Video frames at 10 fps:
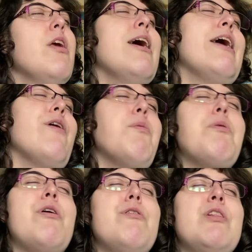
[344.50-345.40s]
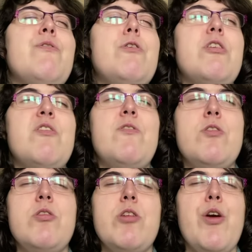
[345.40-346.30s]
Harry Potter and the
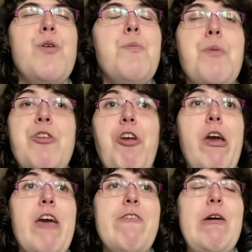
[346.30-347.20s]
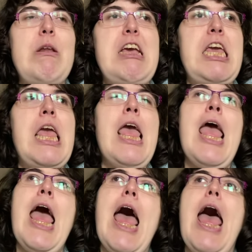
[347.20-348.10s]
Philosopher's Stone by Jadeyraereads,
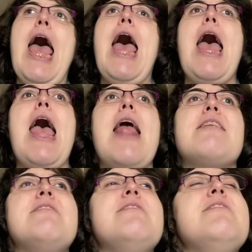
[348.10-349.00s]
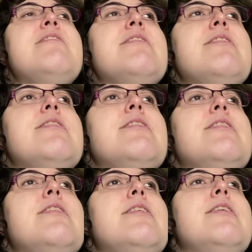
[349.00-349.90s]
and
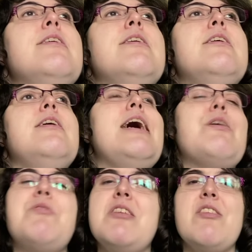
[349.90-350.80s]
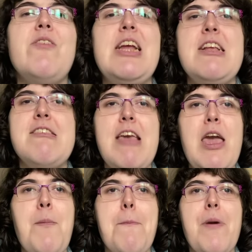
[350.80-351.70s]
House in the Cerulean
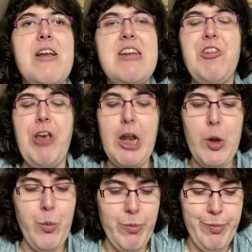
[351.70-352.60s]
Sea by T.J. Klune.